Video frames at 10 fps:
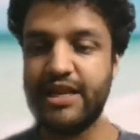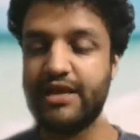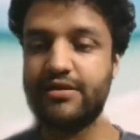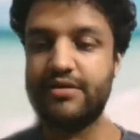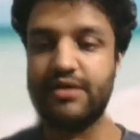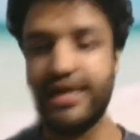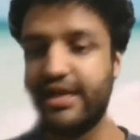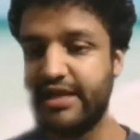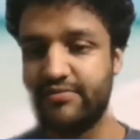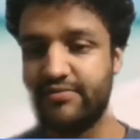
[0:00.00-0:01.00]
Like
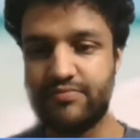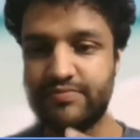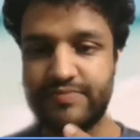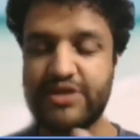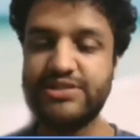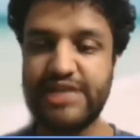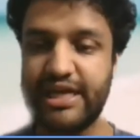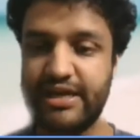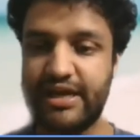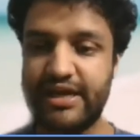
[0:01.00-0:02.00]
again, because
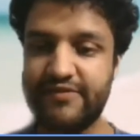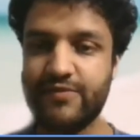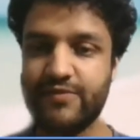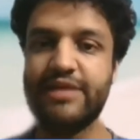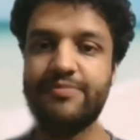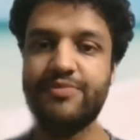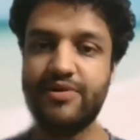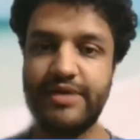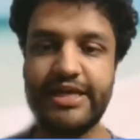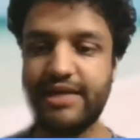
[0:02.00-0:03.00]
I've worked in
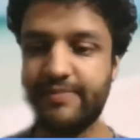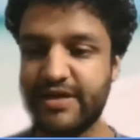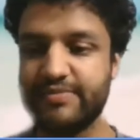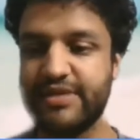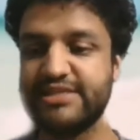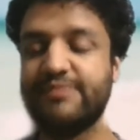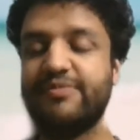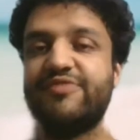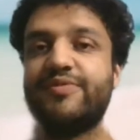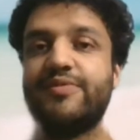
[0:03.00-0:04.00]
probability, I'll pick up the
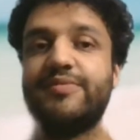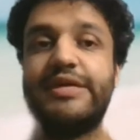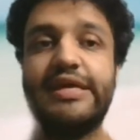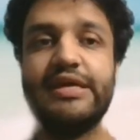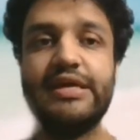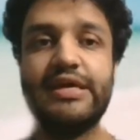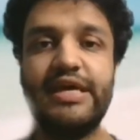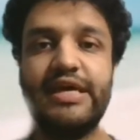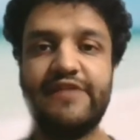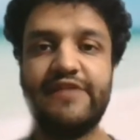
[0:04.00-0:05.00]
example of probability.
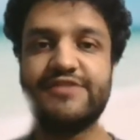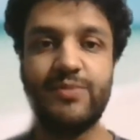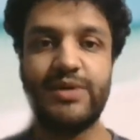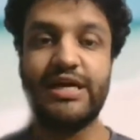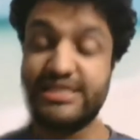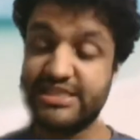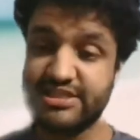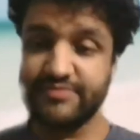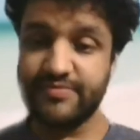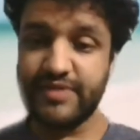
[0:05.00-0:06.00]
If someone
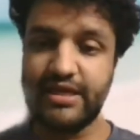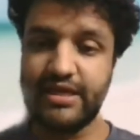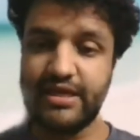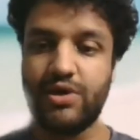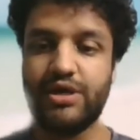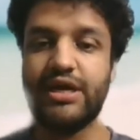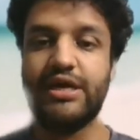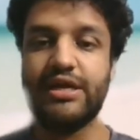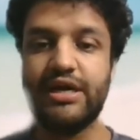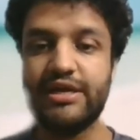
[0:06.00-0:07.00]
asks me what
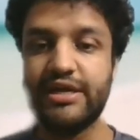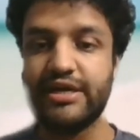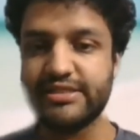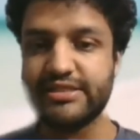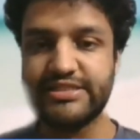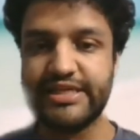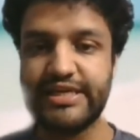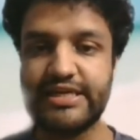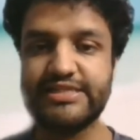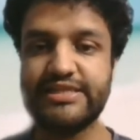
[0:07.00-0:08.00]
are current research
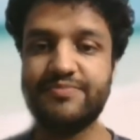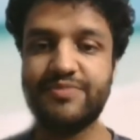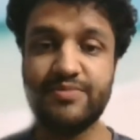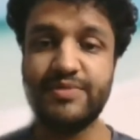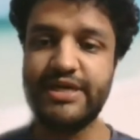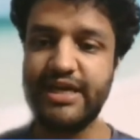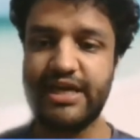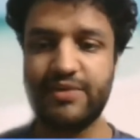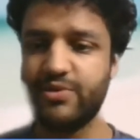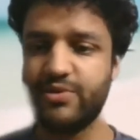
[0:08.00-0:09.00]
areas in
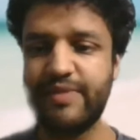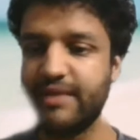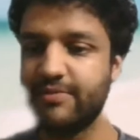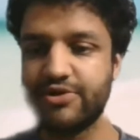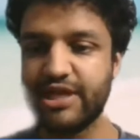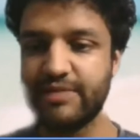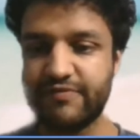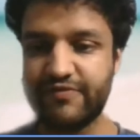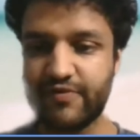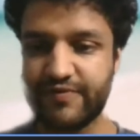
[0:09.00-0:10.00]
probability, I would be able to
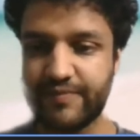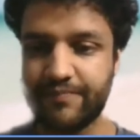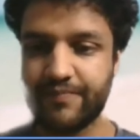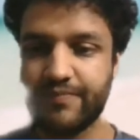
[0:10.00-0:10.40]
name a few of them,